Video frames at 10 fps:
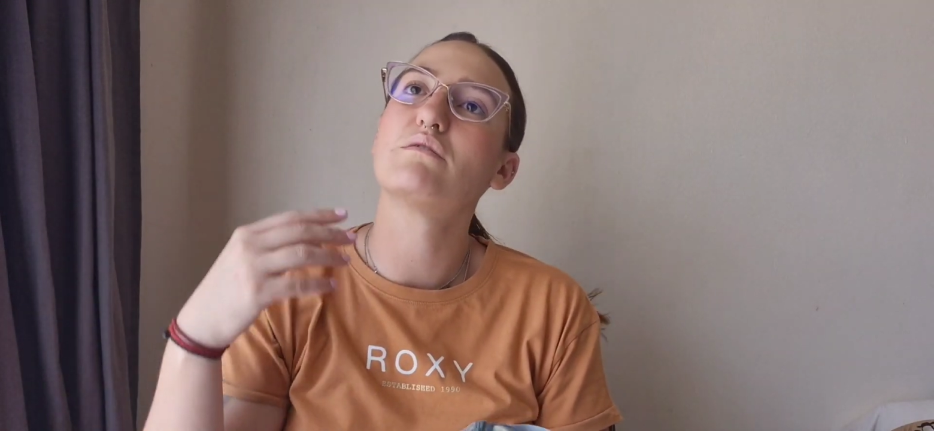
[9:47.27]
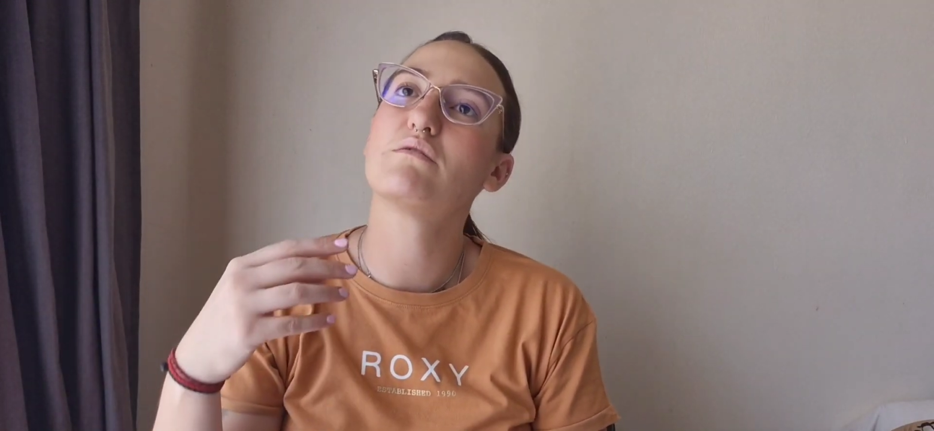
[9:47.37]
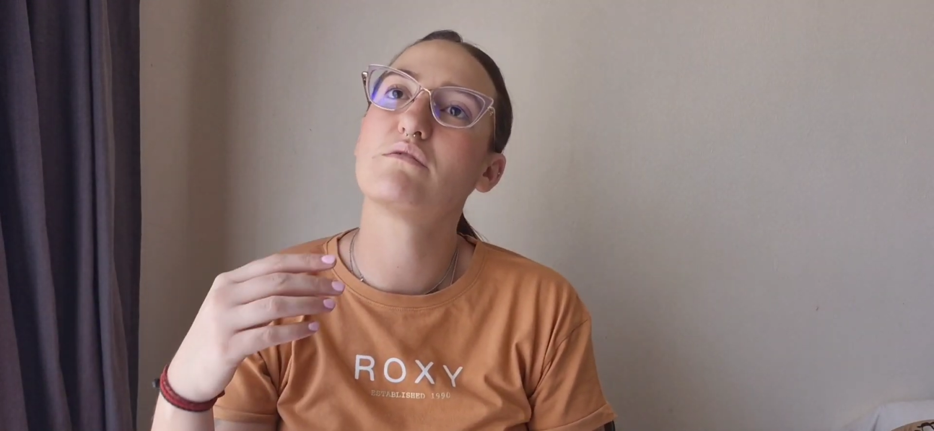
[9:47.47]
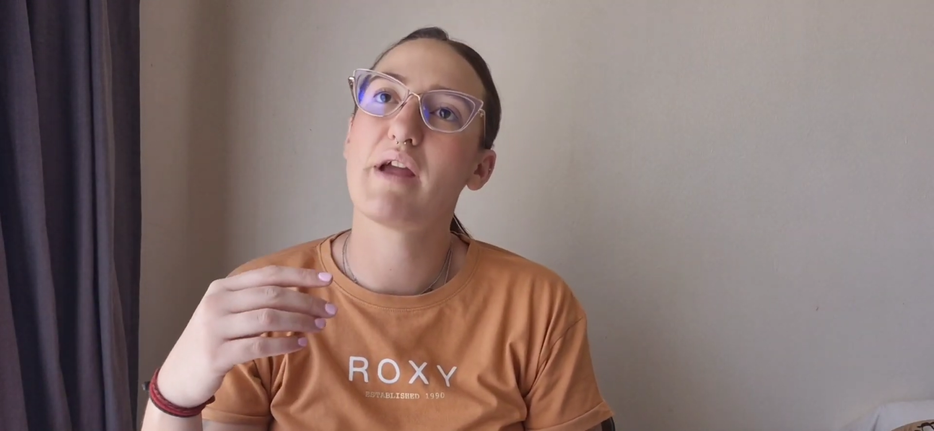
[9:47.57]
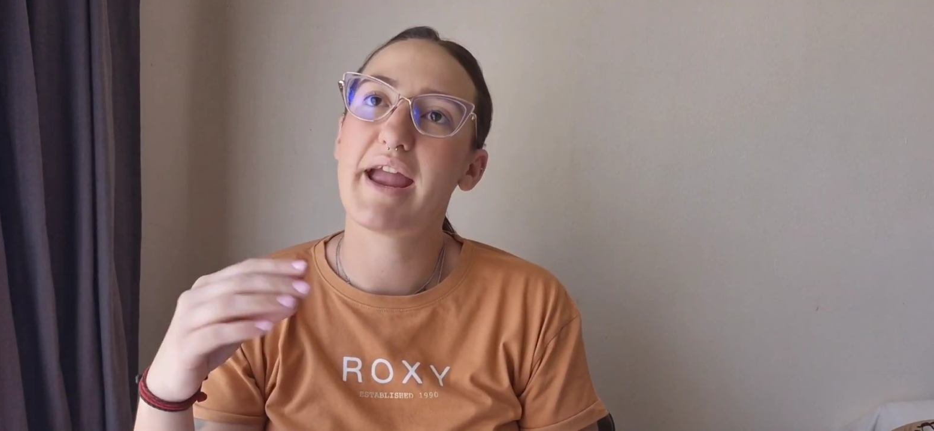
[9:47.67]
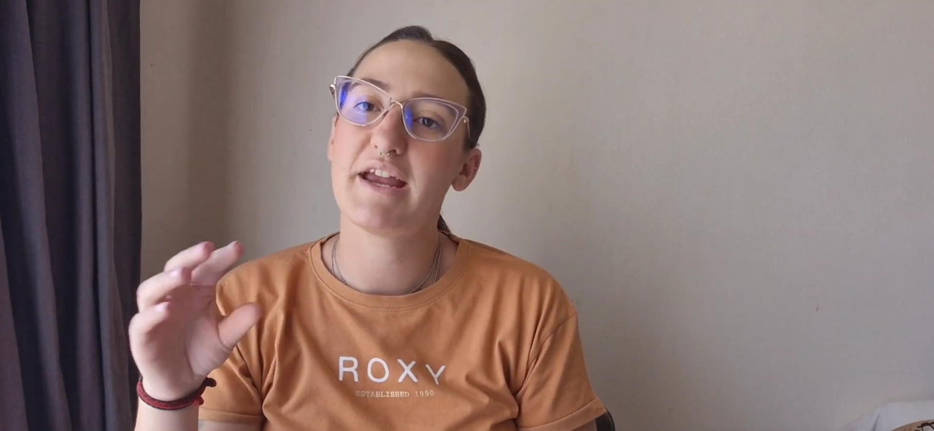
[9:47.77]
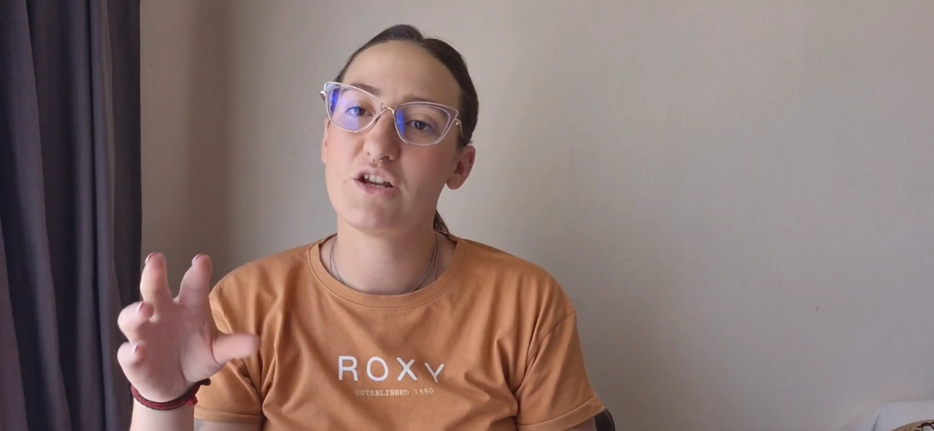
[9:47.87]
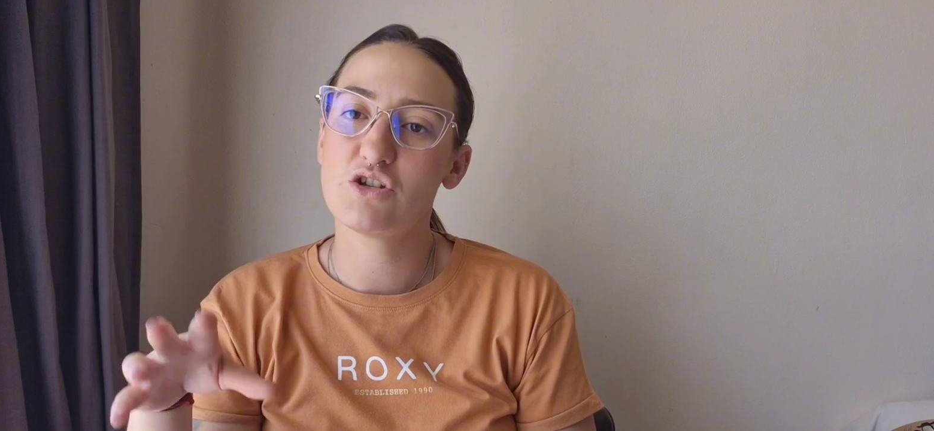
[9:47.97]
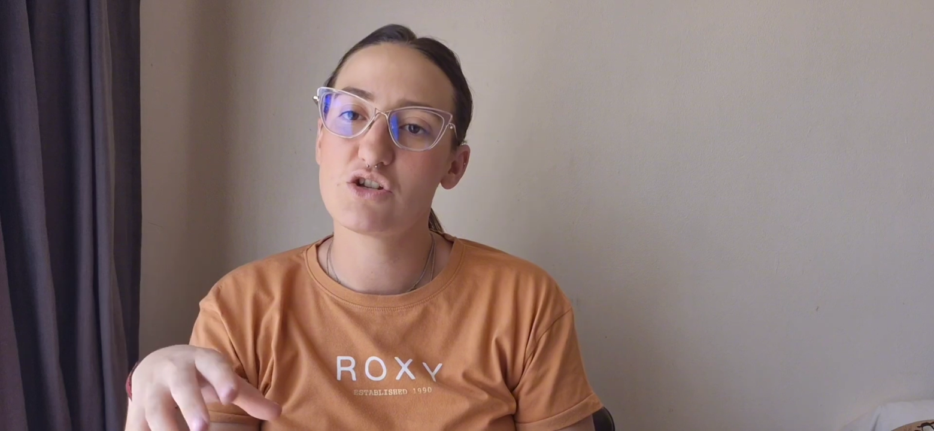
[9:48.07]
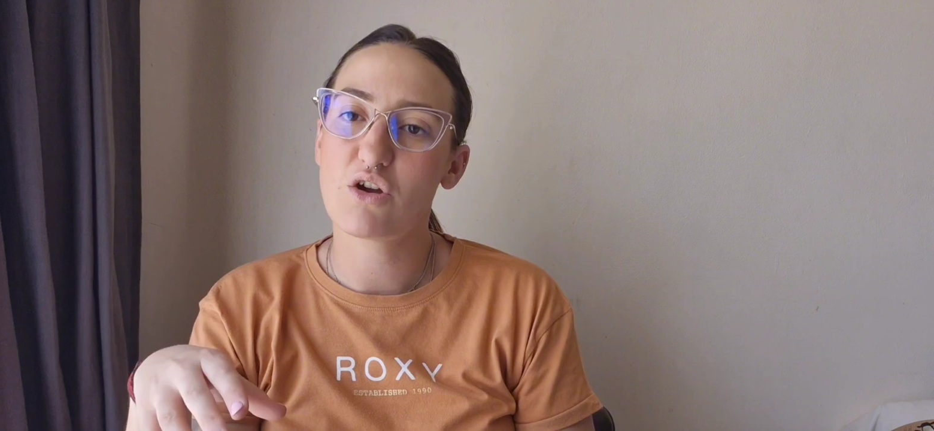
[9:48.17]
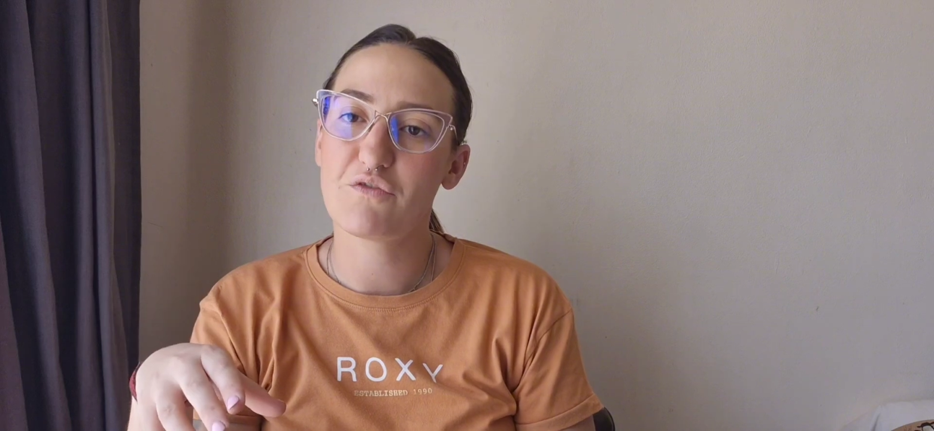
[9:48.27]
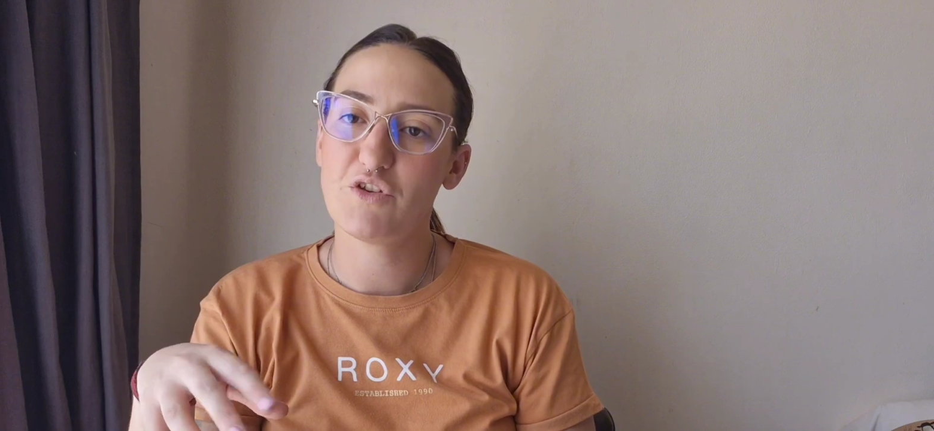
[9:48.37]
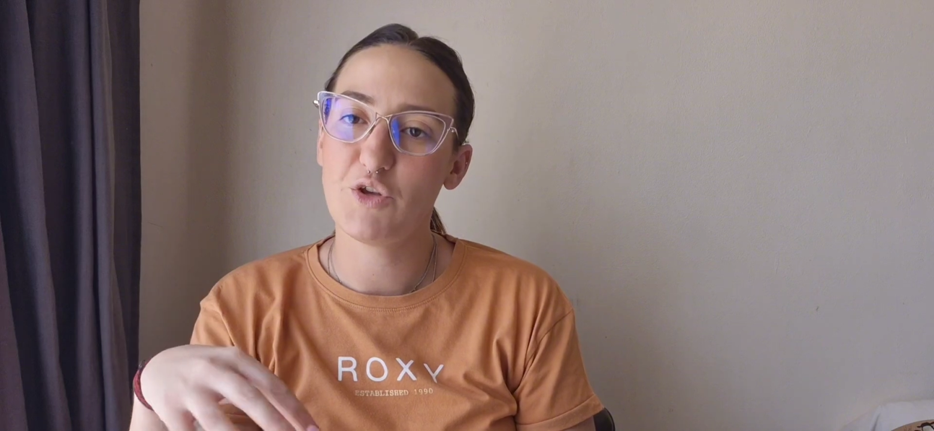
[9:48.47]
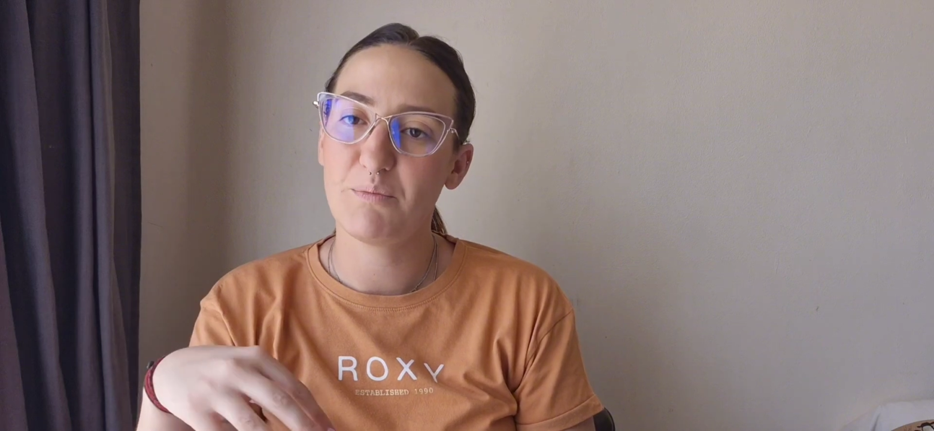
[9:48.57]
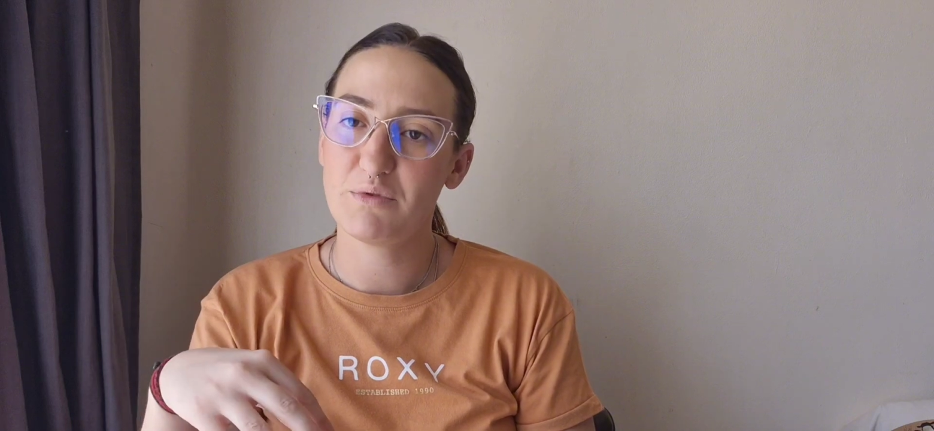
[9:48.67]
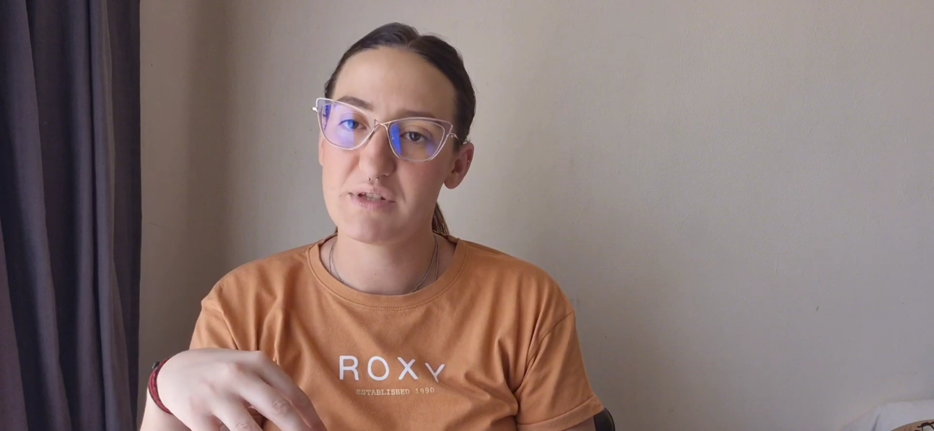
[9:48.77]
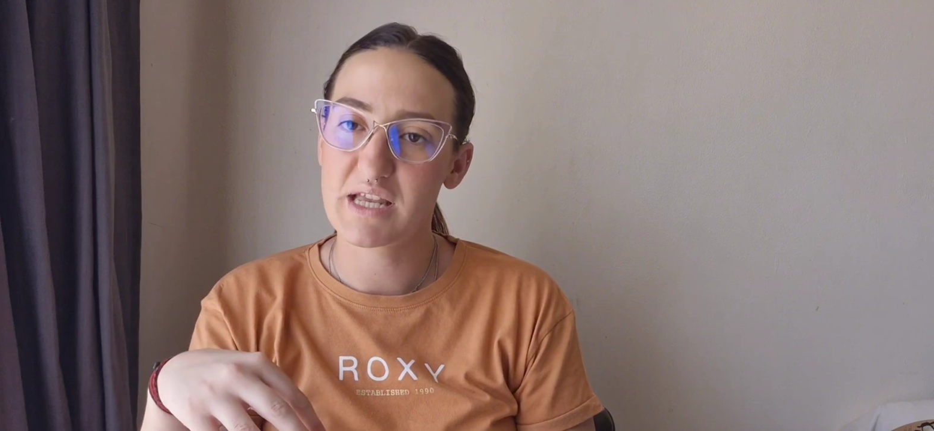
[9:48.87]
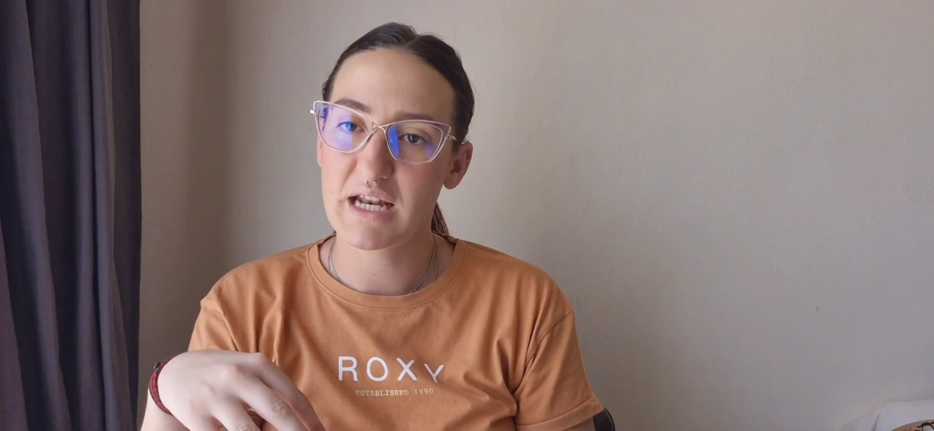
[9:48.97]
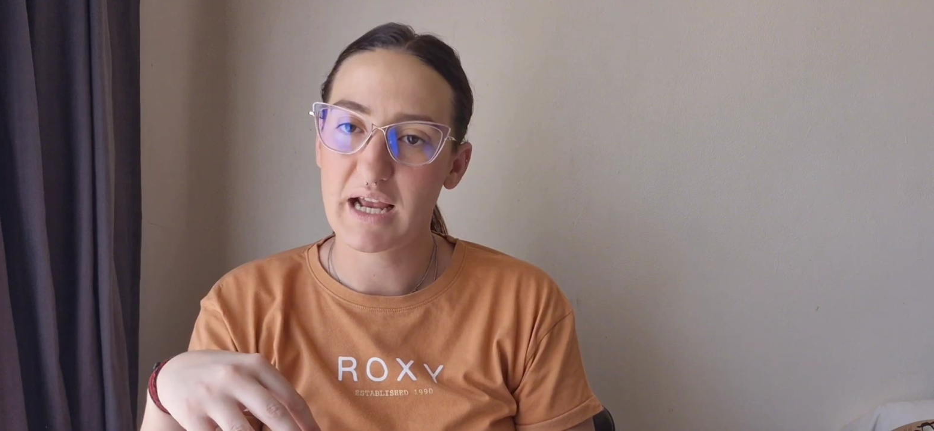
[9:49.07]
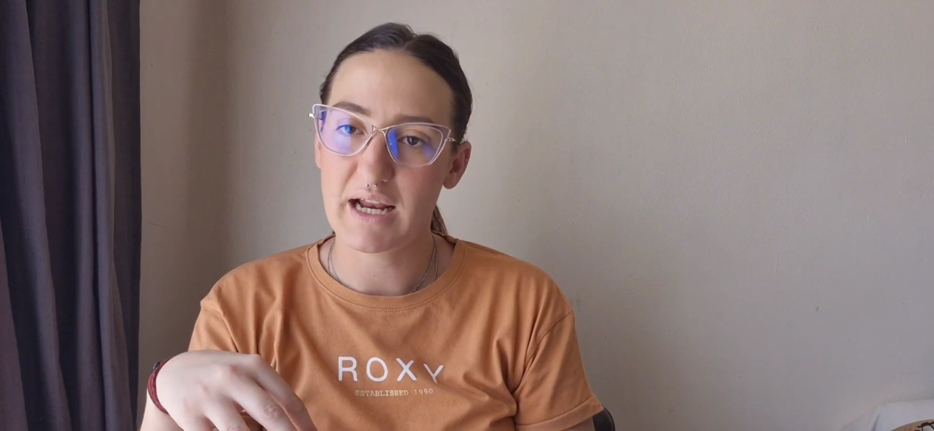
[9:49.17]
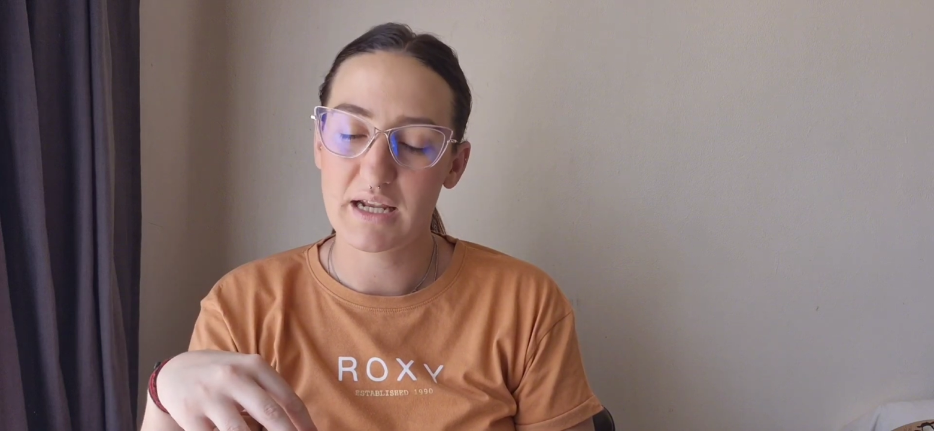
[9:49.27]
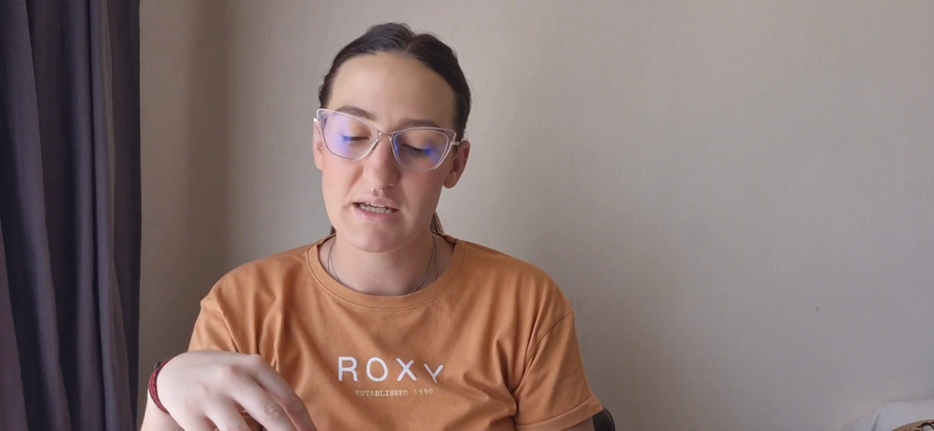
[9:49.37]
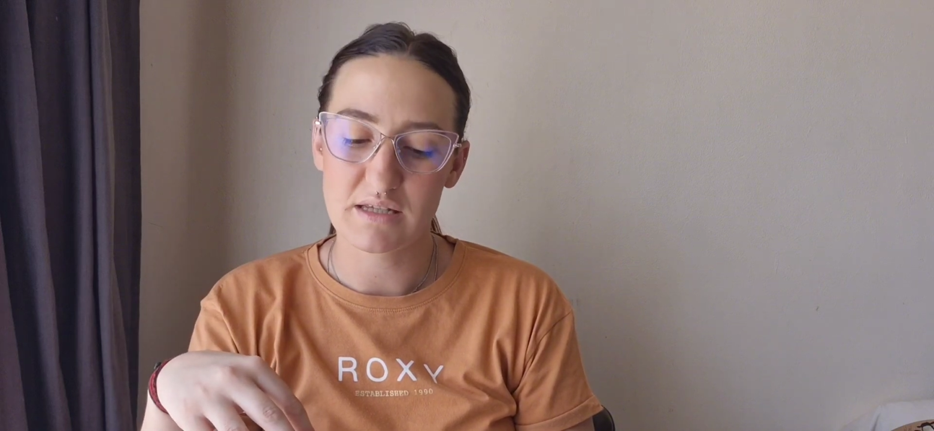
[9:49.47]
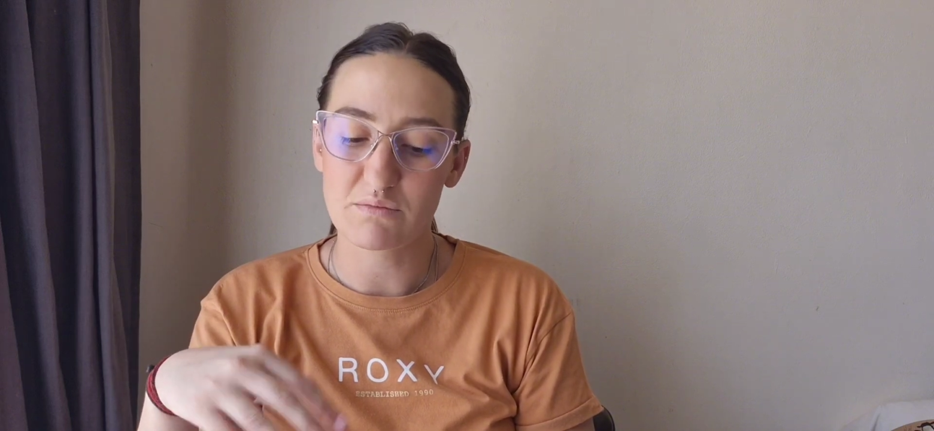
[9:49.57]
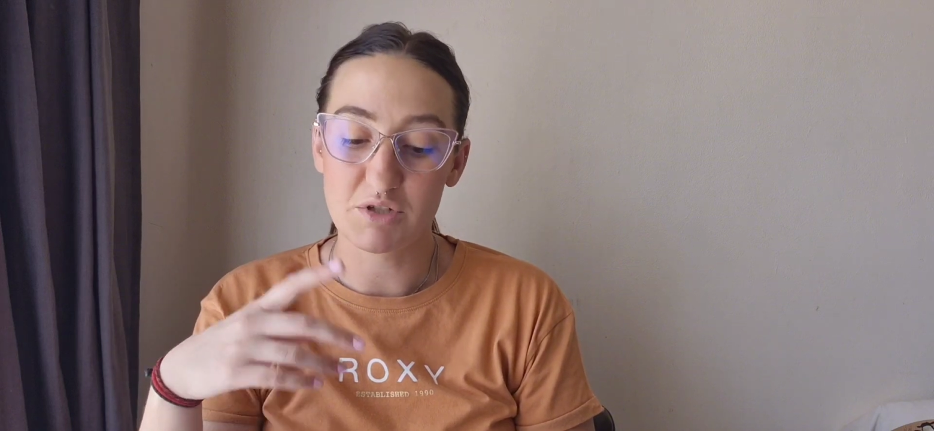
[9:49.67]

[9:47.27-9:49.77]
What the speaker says: range of new Poolskin colors,